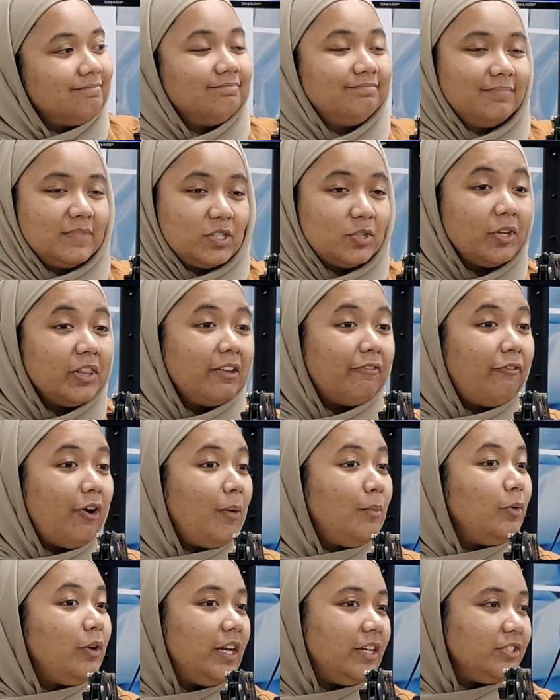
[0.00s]
So the
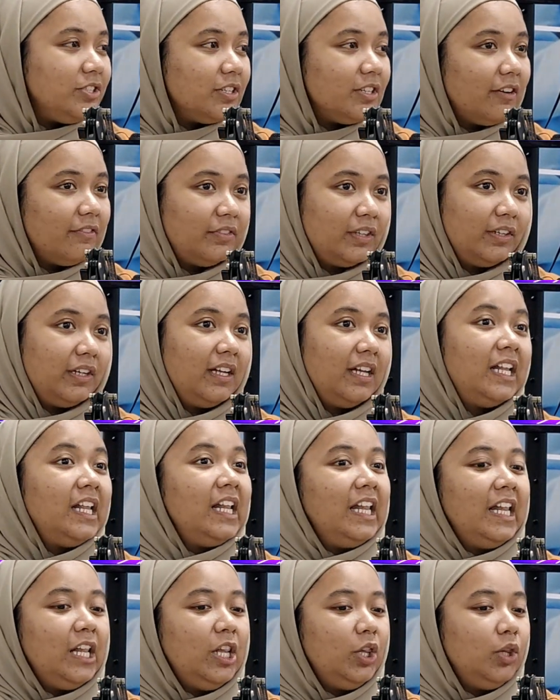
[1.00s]
formulation of the
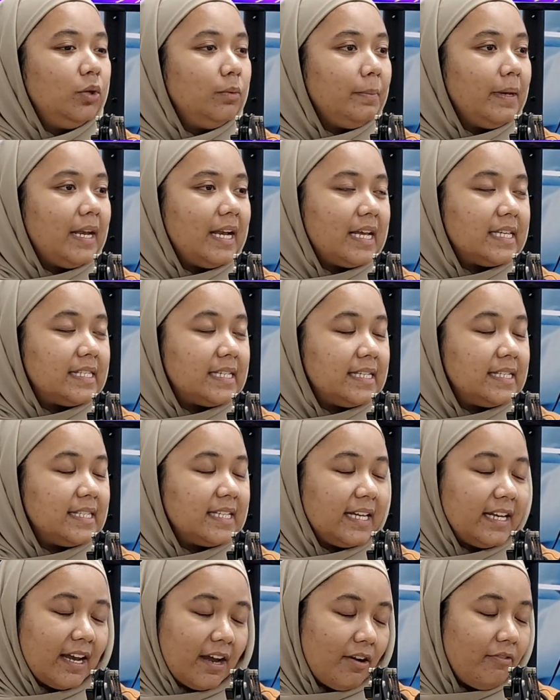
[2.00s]
luminescence
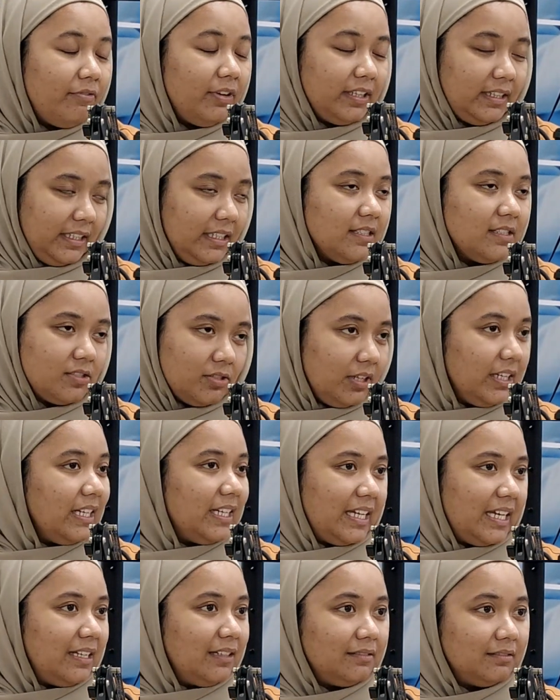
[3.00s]
and everything, so
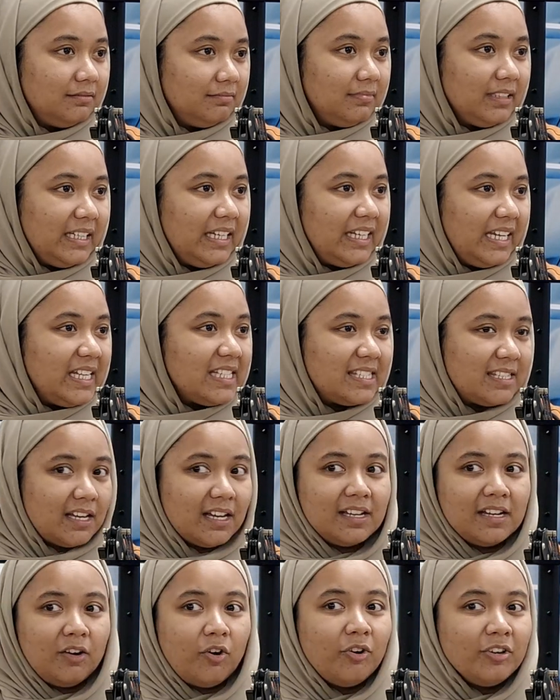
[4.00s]
it is
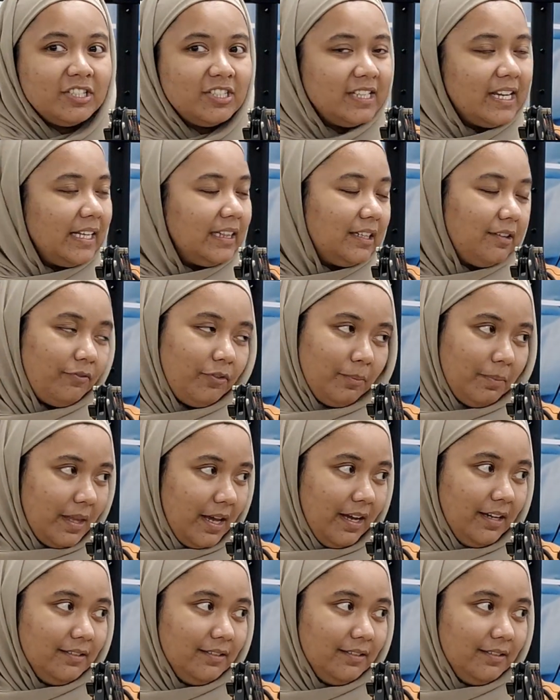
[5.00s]
originated from that.